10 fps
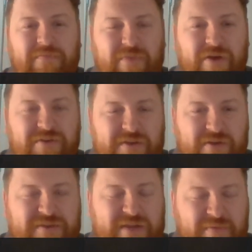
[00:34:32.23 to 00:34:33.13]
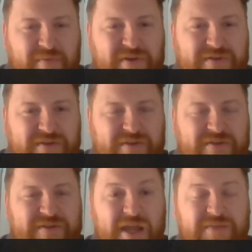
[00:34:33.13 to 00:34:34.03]
Most of those type of
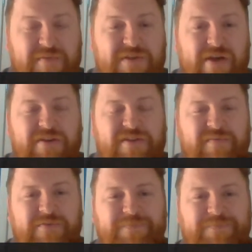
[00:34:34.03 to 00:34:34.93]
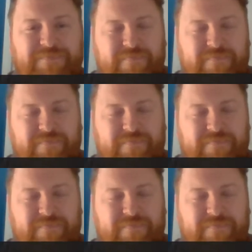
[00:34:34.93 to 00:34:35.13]
businesses tend to be charitable,